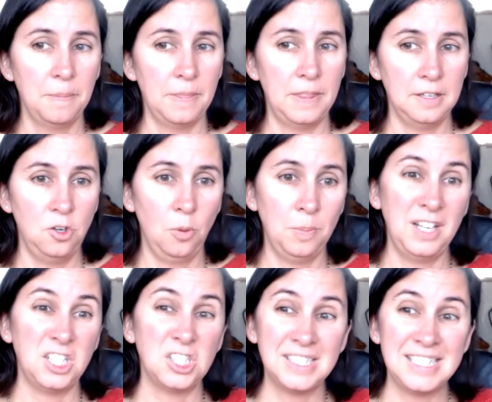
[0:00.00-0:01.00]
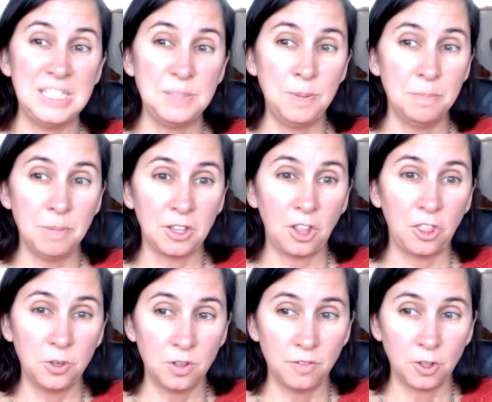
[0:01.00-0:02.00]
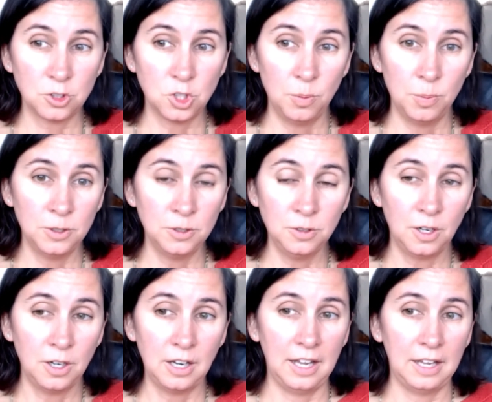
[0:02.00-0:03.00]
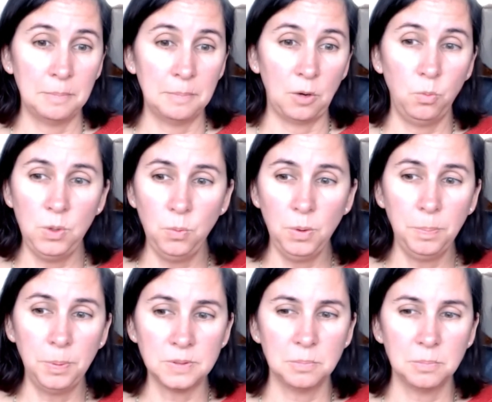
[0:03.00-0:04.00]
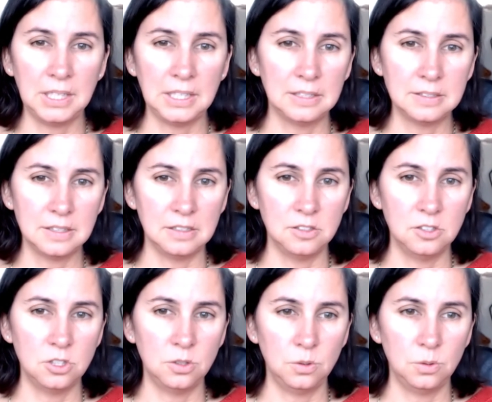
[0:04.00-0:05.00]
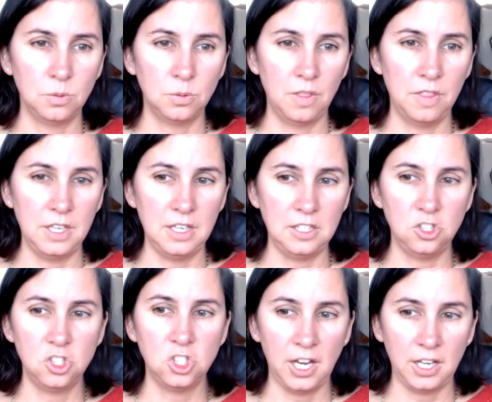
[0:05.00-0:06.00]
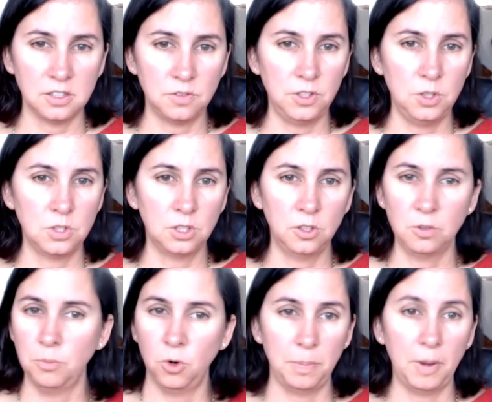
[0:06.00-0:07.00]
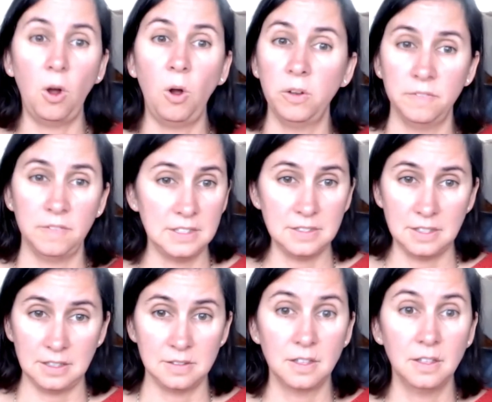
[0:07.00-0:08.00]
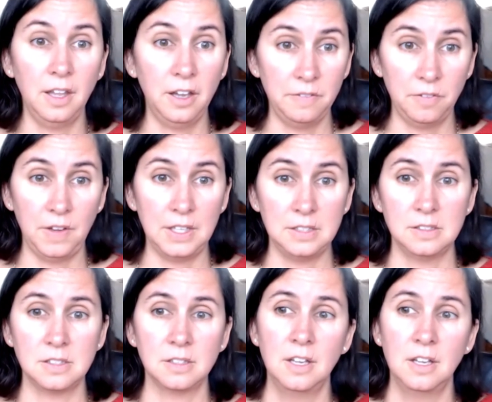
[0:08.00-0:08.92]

The nominations need to be in by the 3rd of October, um, and we will put some links into the chat for you to learn more about all of these things, the live event,